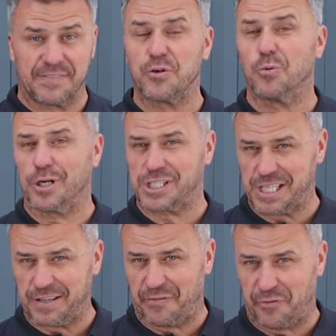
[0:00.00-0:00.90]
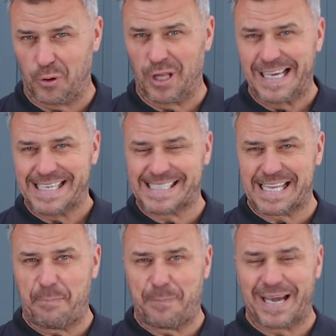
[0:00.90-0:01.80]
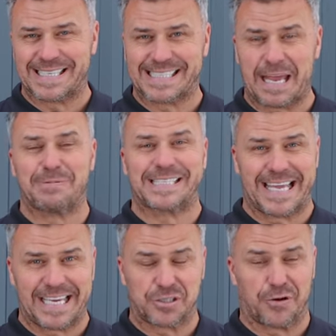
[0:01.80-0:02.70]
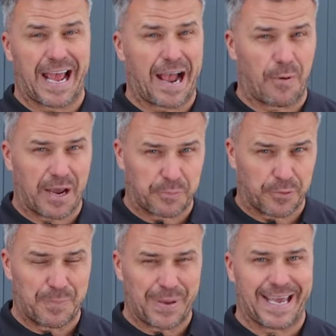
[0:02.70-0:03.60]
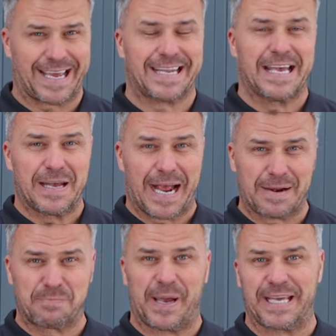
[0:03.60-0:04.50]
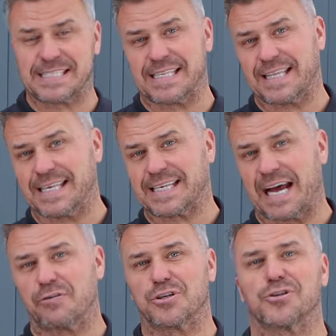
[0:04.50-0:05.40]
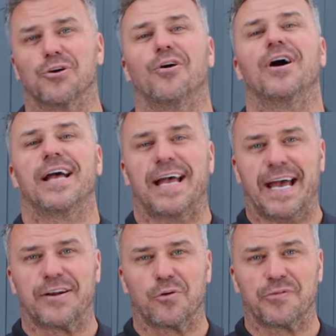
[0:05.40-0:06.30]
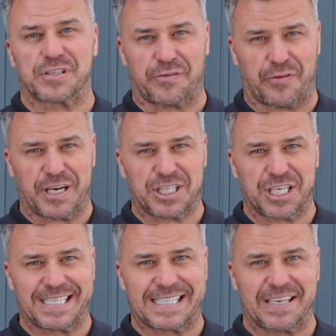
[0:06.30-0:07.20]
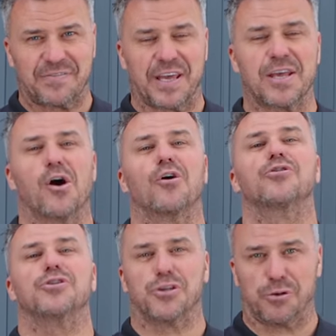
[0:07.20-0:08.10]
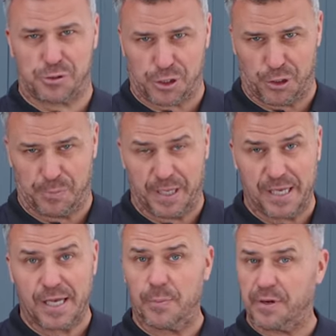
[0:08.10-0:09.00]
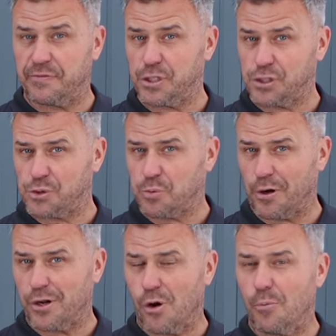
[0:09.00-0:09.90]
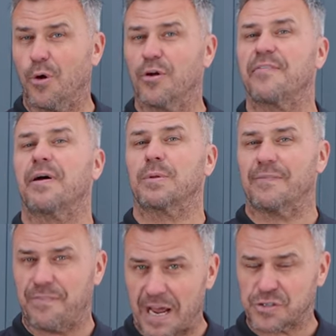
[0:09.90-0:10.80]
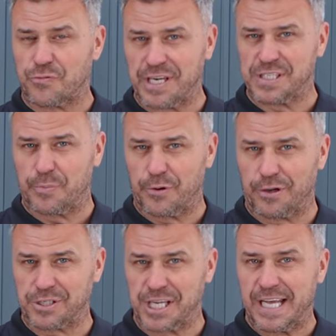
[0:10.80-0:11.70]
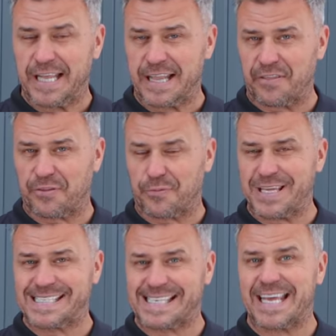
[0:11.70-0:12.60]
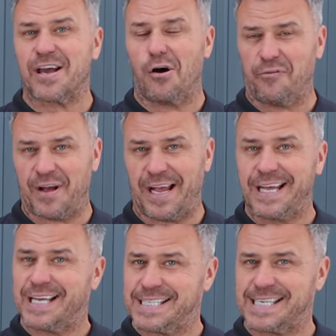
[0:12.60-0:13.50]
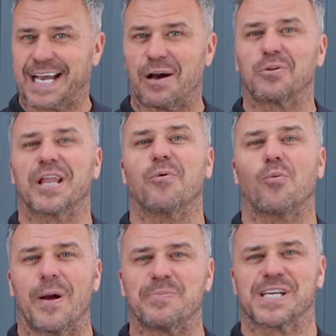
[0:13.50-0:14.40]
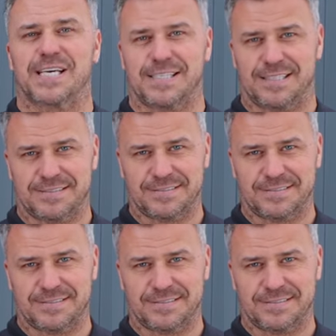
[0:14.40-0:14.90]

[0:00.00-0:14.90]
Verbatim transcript: If you want to see the full step-by-step -step stage on how I prepared and painted this garage door, head over to Frenchic TV on YouTube. But if you just want to know more about the vast range of products that 3C offer, check out their website.